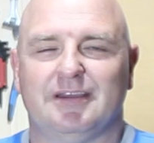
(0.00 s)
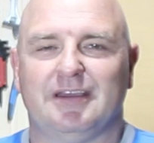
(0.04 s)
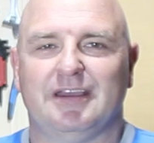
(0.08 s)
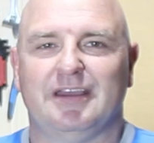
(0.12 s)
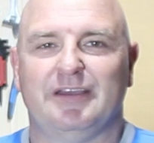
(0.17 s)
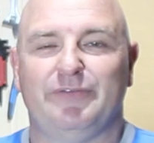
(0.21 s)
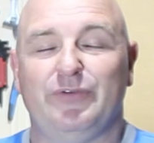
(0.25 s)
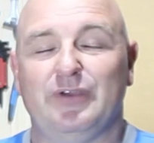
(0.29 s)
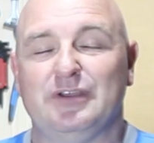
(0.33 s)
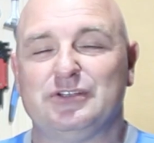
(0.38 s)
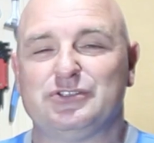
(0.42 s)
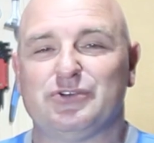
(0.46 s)

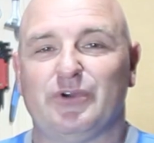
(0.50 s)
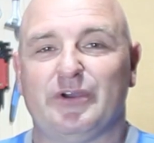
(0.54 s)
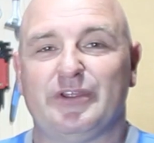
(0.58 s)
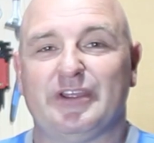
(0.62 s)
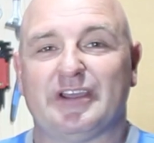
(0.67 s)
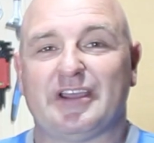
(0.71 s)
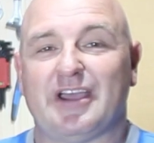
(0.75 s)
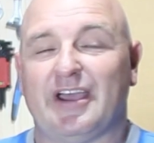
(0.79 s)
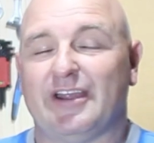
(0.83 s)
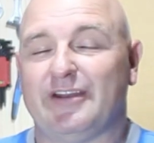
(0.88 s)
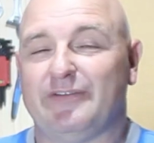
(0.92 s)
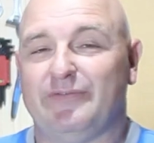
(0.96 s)
If you enjoy
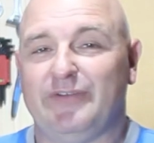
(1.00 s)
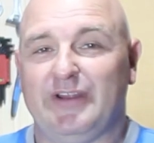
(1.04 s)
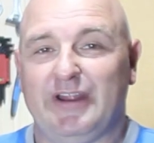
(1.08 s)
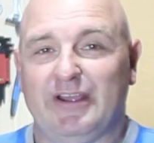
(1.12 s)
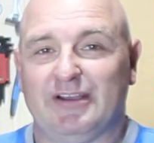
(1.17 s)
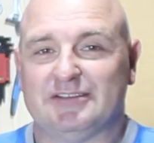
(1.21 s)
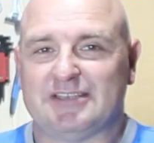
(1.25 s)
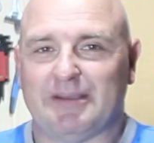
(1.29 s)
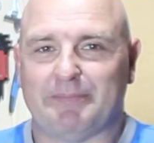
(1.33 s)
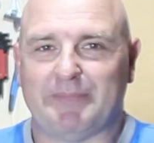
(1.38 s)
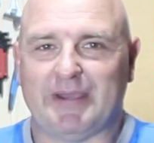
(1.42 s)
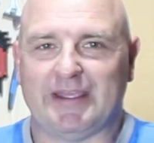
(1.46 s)
the kind of
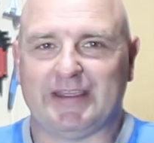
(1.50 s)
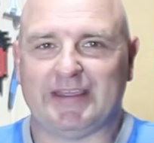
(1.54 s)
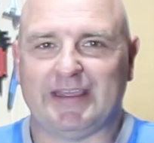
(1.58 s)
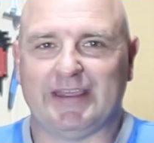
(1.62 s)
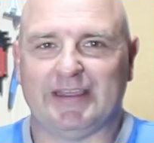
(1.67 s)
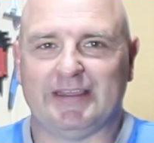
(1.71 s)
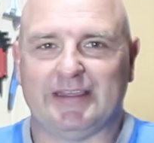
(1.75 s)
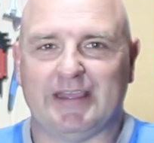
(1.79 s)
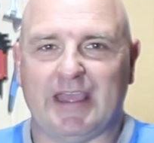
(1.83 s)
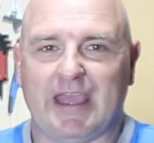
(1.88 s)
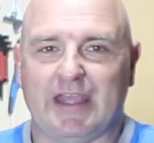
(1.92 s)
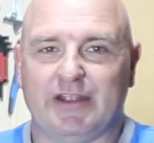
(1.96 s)
videos I'm
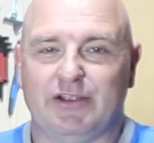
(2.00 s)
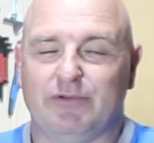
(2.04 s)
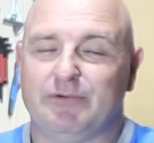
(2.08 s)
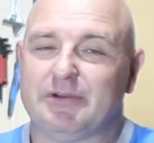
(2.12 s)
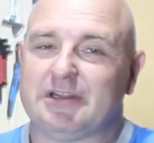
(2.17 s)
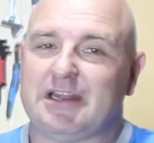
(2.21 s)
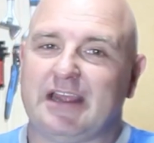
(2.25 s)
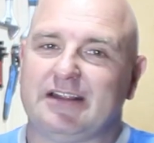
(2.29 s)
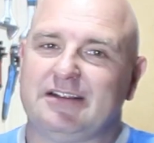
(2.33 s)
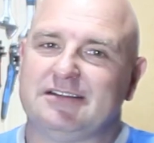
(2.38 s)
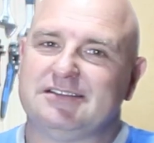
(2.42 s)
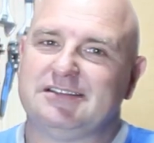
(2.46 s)
making and you
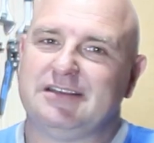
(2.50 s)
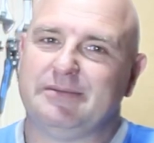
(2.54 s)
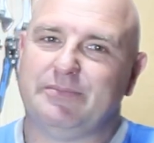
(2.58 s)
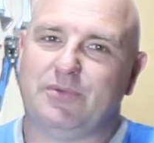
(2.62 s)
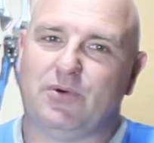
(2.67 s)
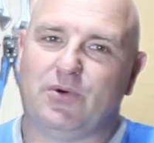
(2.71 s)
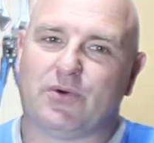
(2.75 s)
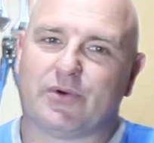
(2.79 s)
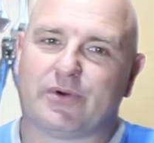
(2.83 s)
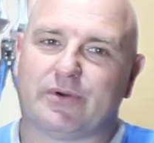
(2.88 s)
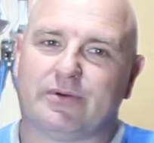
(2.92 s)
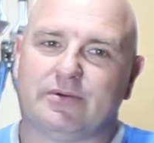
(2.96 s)
would like to see
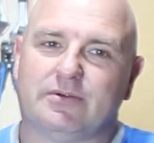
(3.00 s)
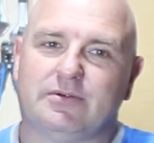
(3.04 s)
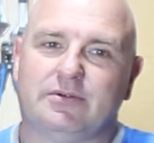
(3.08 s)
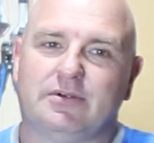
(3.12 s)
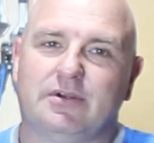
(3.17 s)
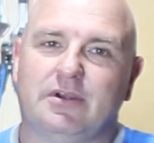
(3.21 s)
more,